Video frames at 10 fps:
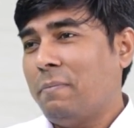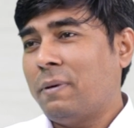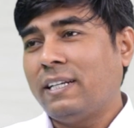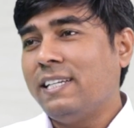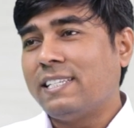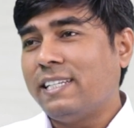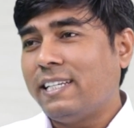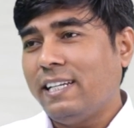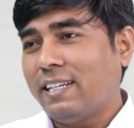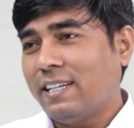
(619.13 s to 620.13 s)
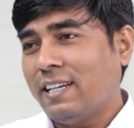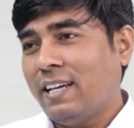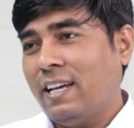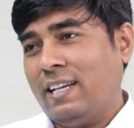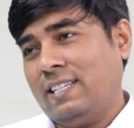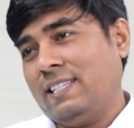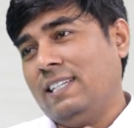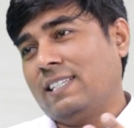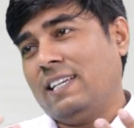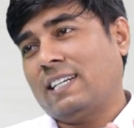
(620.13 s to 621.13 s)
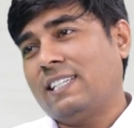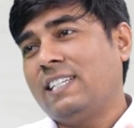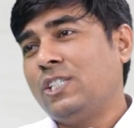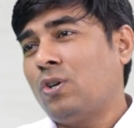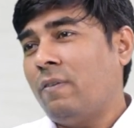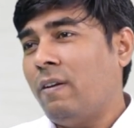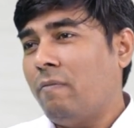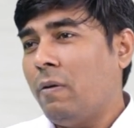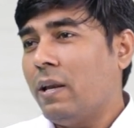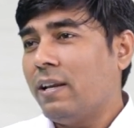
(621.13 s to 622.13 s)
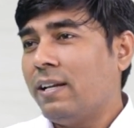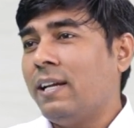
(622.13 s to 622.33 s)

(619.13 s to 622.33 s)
But in city, since electricity is available,